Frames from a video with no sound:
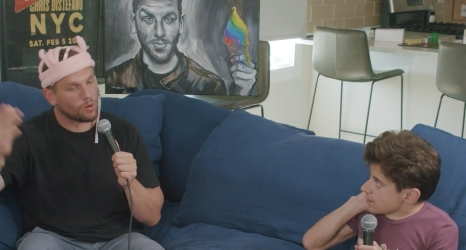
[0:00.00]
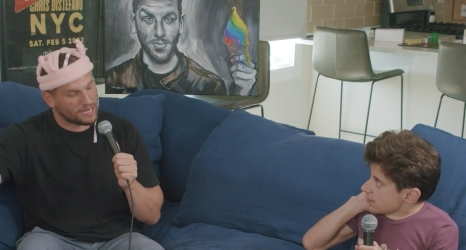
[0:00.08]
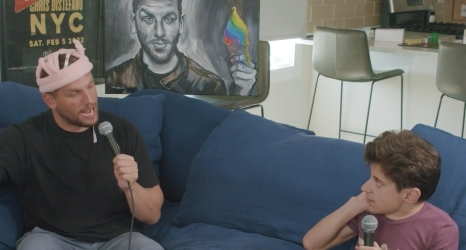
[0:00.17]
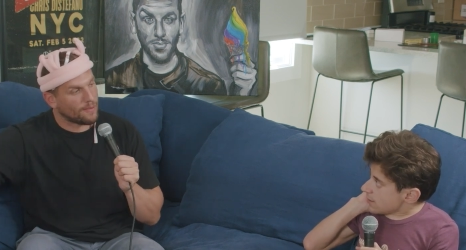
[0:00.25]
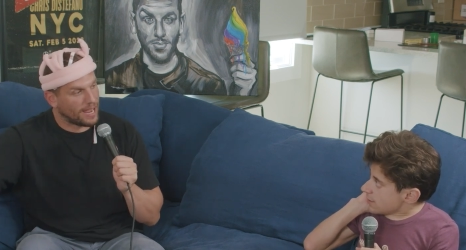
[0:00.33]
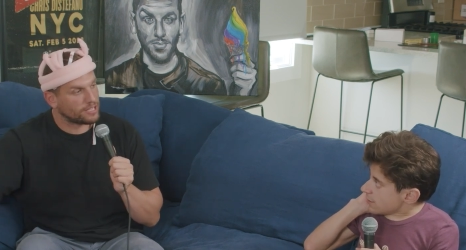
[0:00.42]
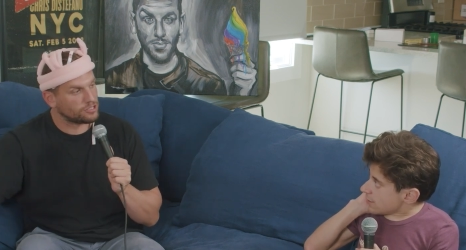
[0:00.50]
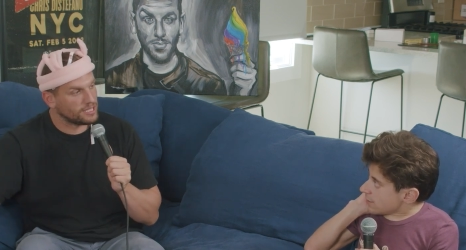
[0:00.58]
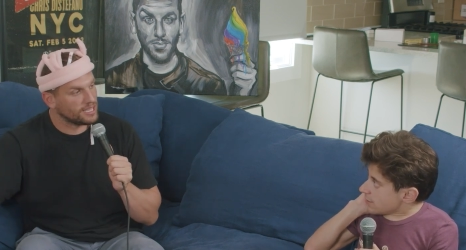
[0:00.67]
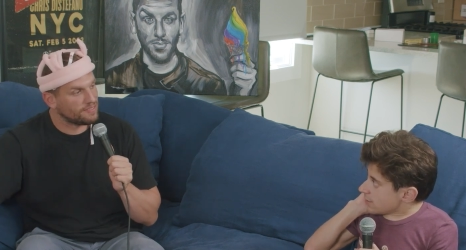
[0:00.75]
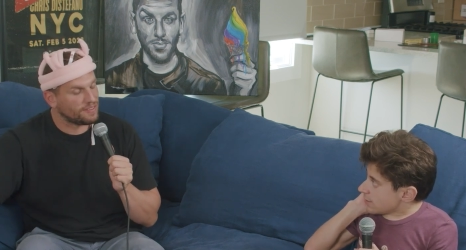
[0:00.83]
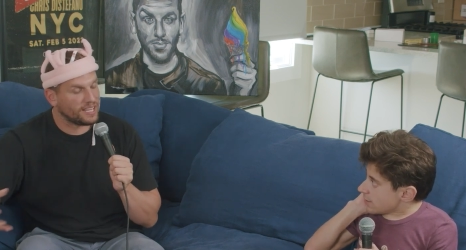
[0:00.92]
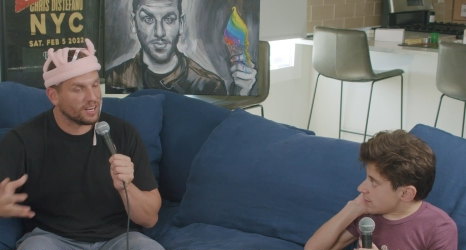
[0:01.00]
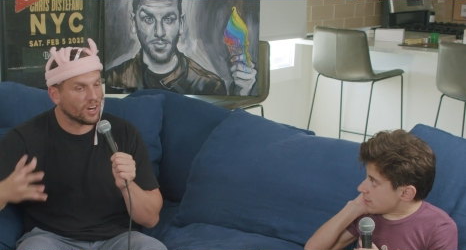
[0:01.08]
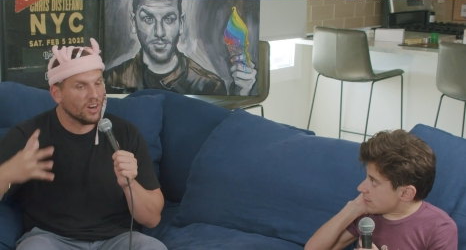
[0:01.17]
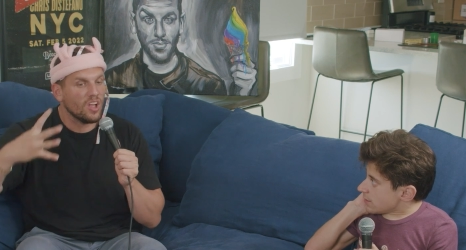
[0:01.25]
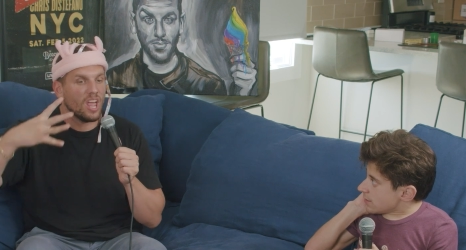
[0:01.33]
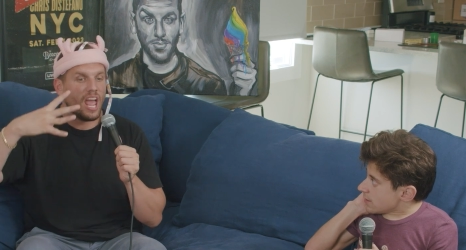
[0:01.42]
Speaker 1: Where now I actually live
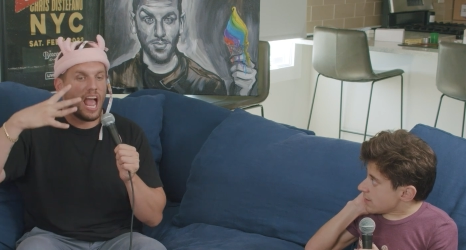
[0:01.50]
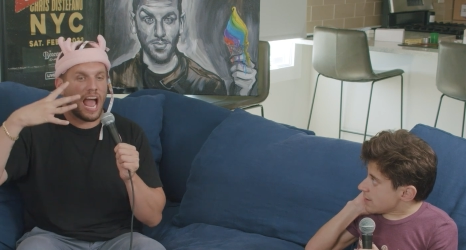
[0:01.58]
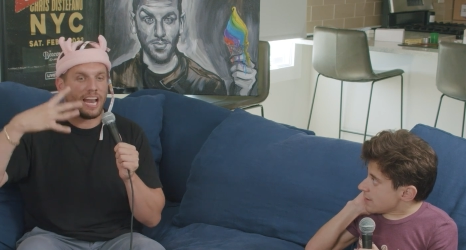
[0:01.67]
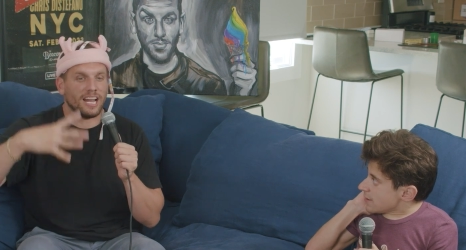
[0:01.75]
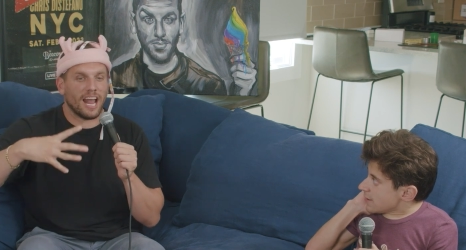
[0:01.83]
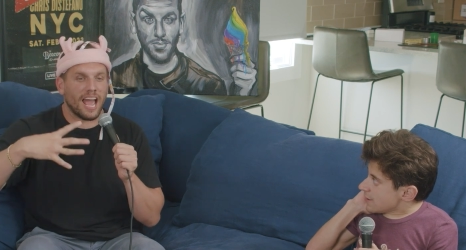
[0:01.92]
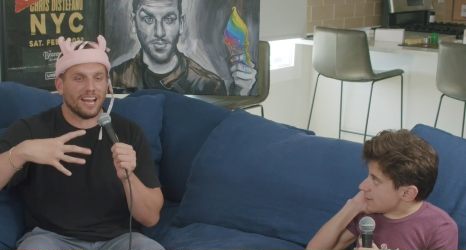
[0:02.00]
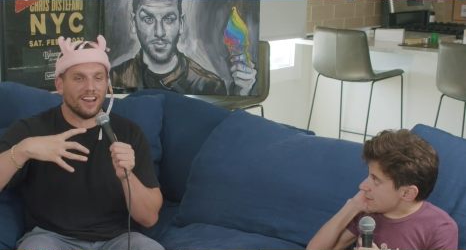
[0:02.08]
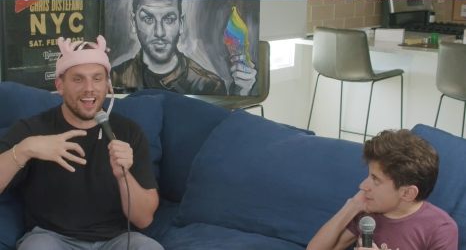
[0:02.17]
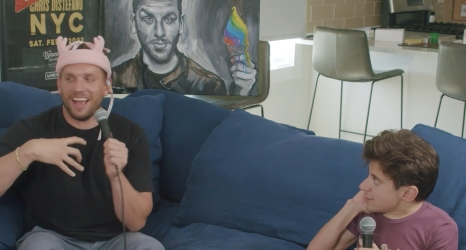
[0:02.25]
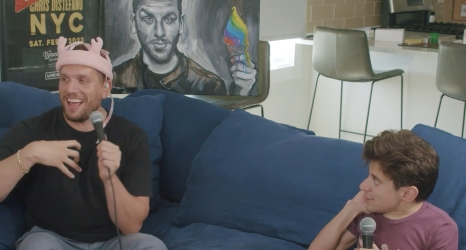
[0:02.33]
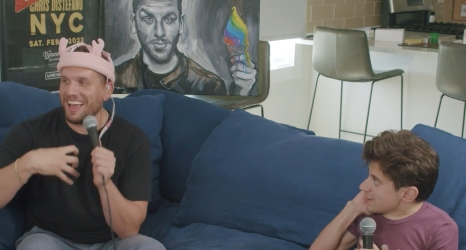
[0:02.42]
here, and it and it